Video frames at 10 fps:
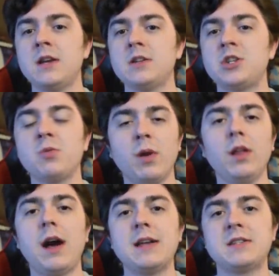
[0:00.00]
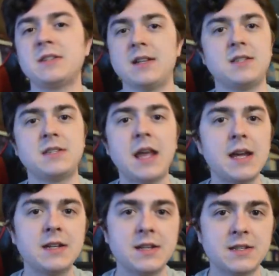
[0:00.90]
she realizes that
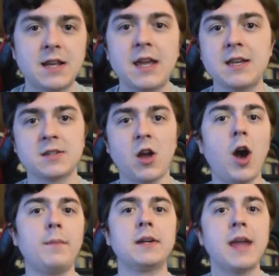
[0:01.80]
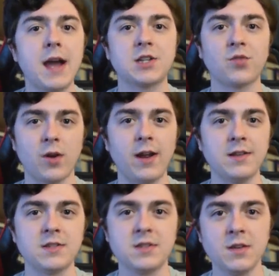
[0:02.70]
Seiya didn't say his common
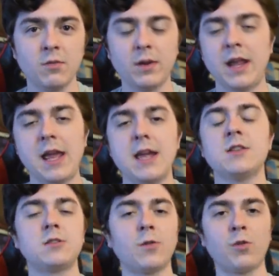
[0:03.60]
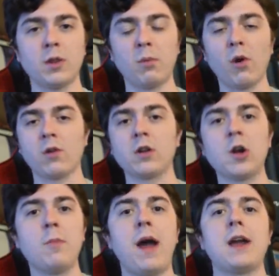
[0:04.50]
catchphrase when they enter through the portal to
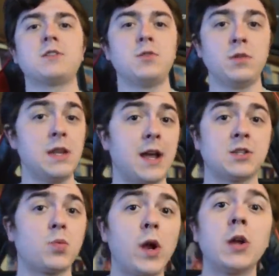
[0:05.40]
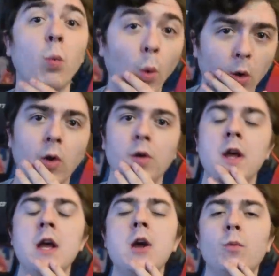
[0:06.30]
go back to the S rank world,
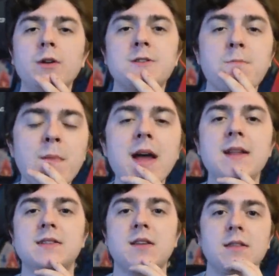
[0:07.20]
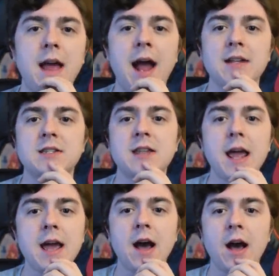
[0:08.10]
which meant that
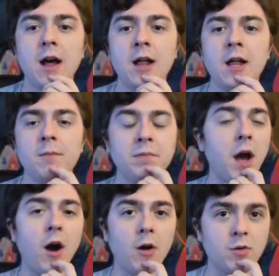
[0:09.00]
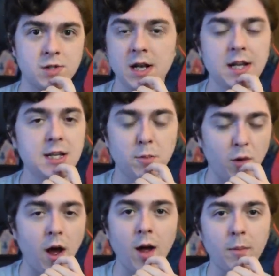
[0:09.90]
Seiya knows that he's
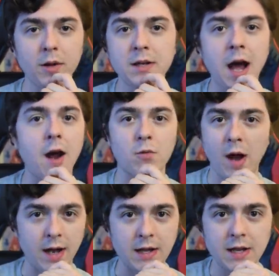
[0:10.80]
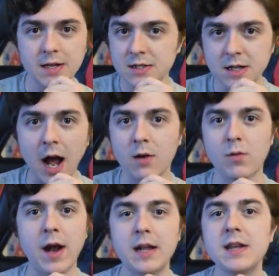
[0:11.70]
probably not ready. He's not
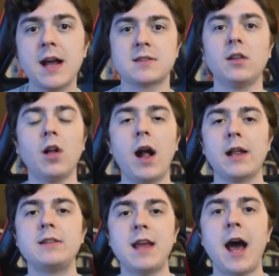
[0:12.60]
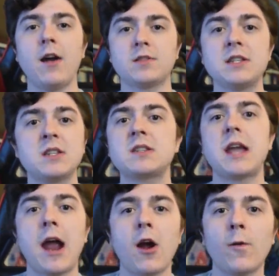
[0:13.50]
ready. He has a lot of doubts. He's
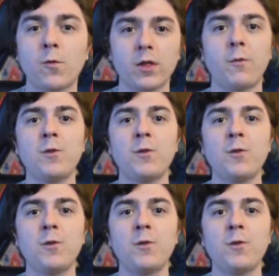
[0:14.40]
scared for the